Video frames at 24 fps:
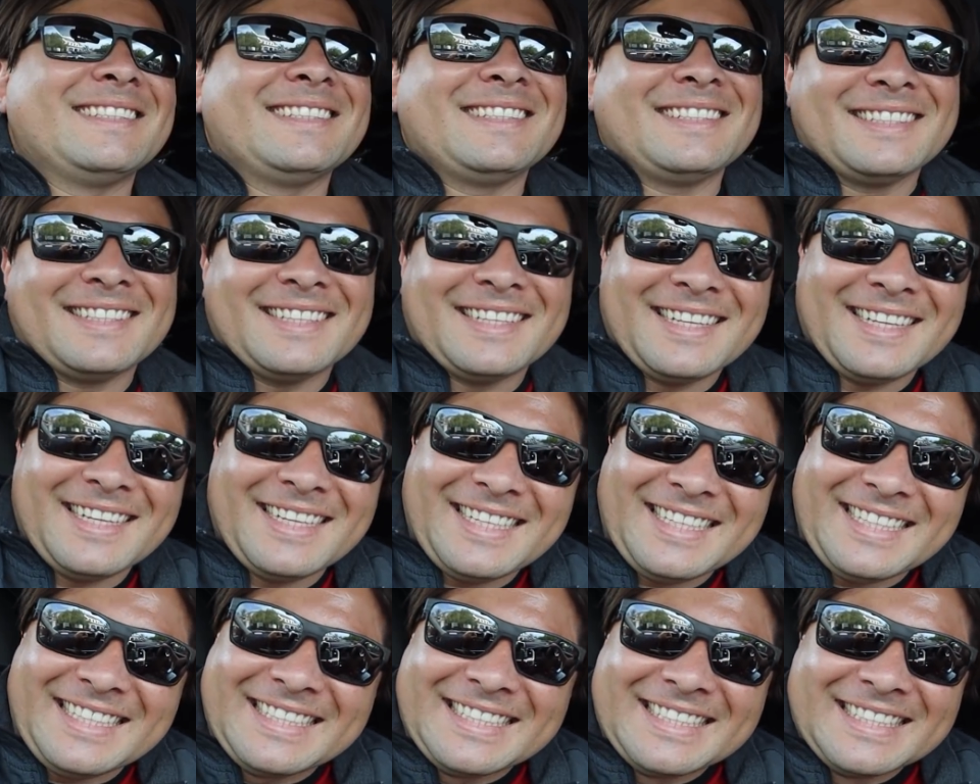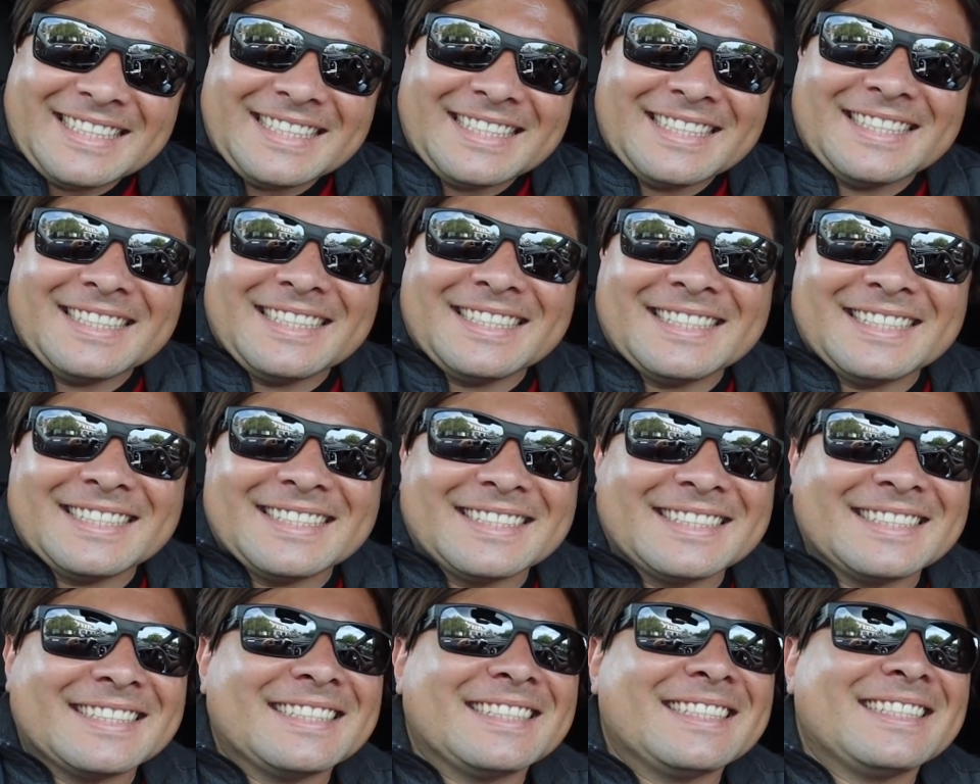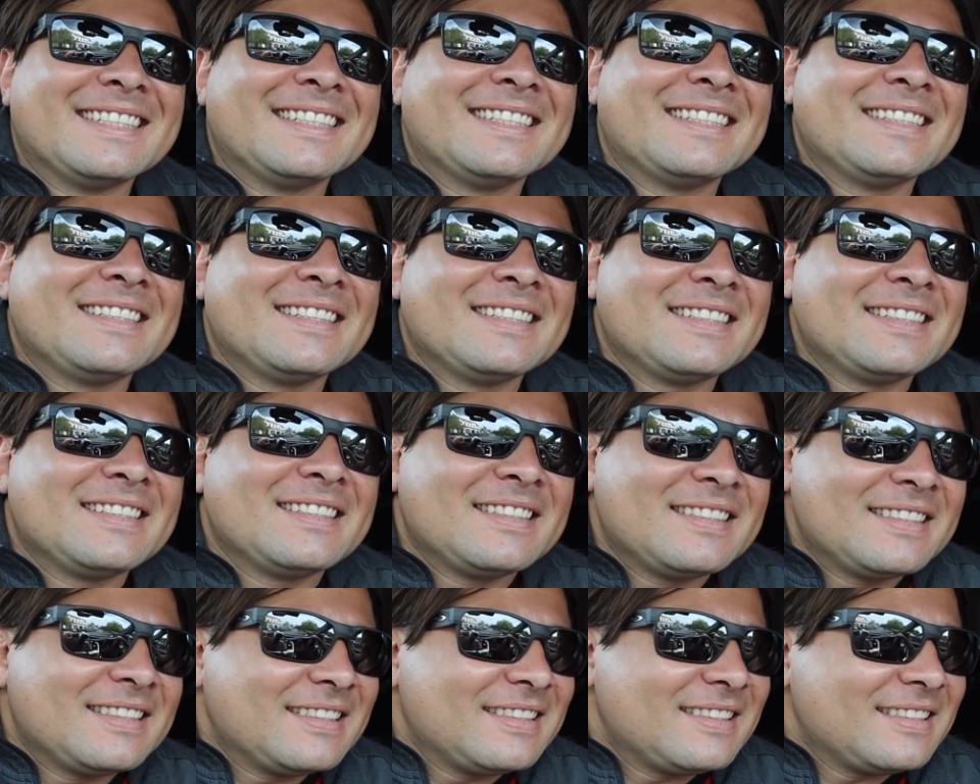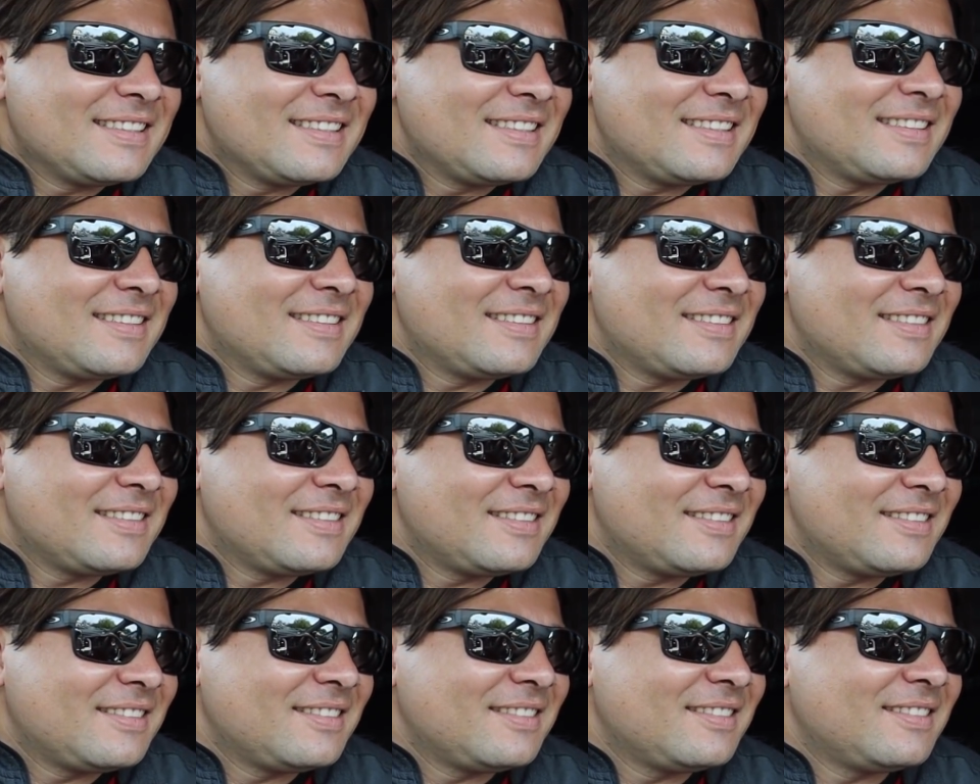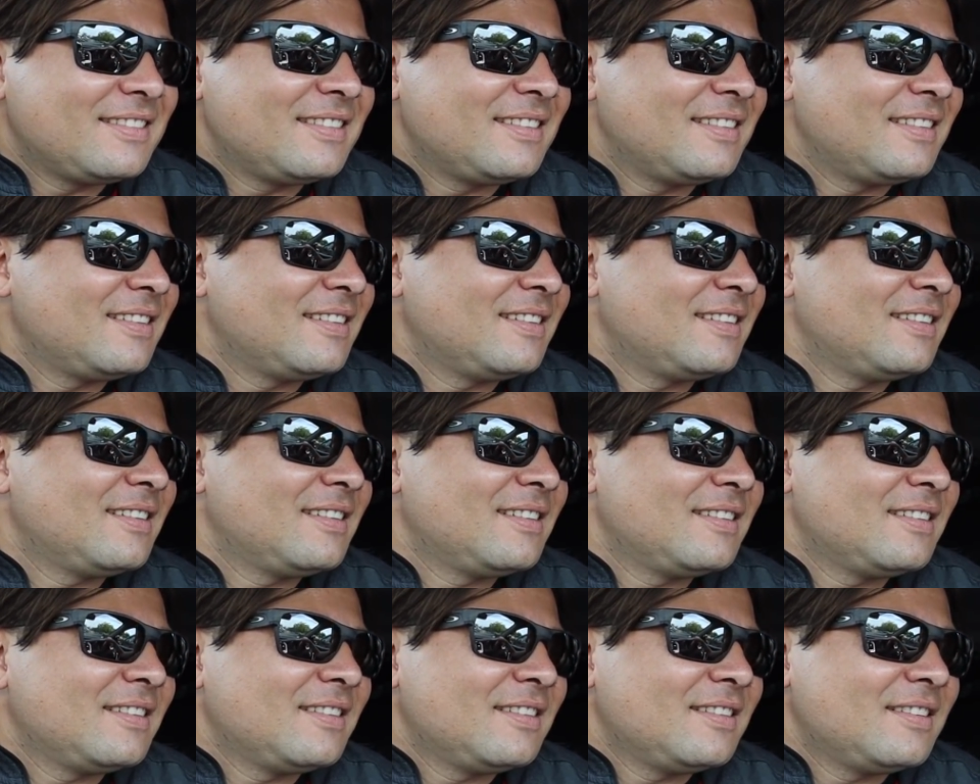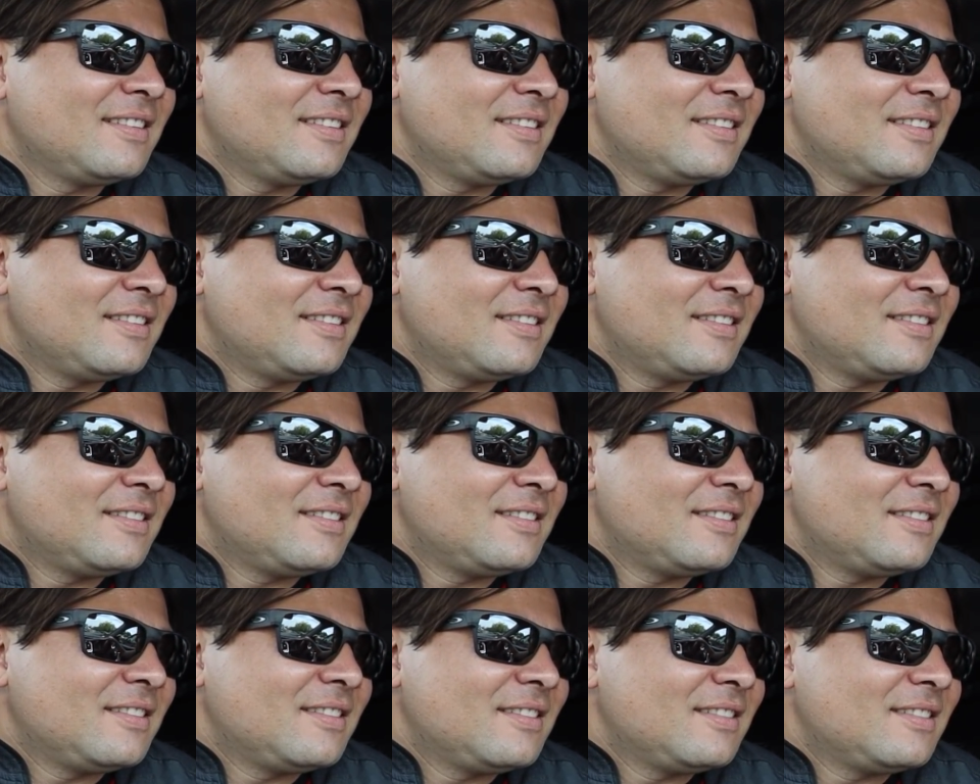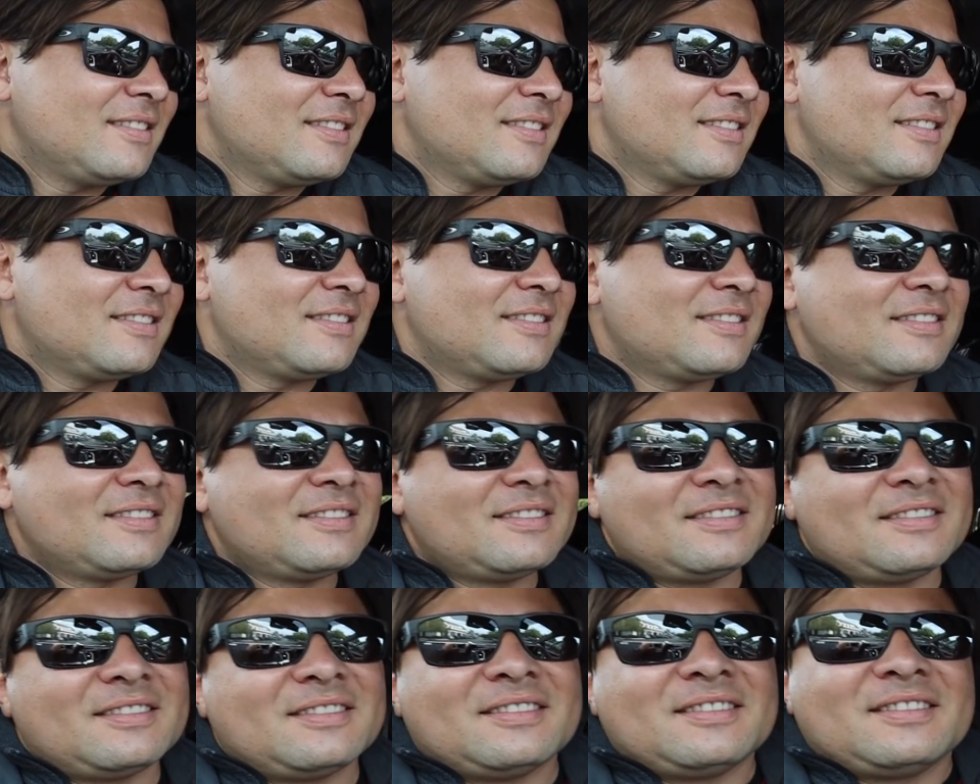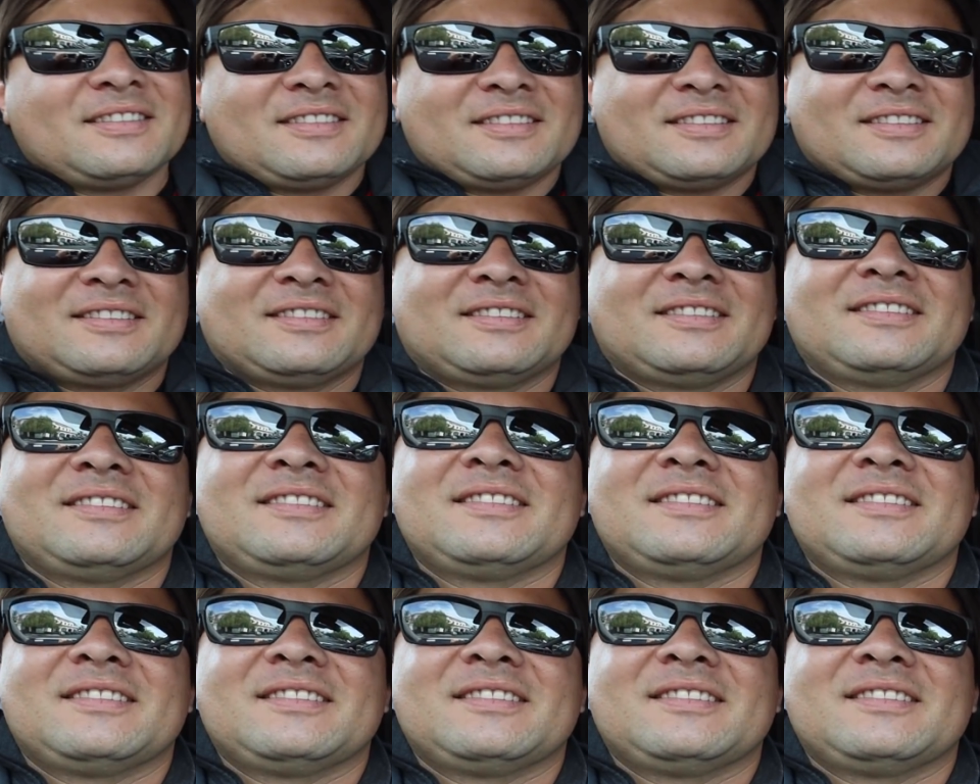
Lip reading: (silent)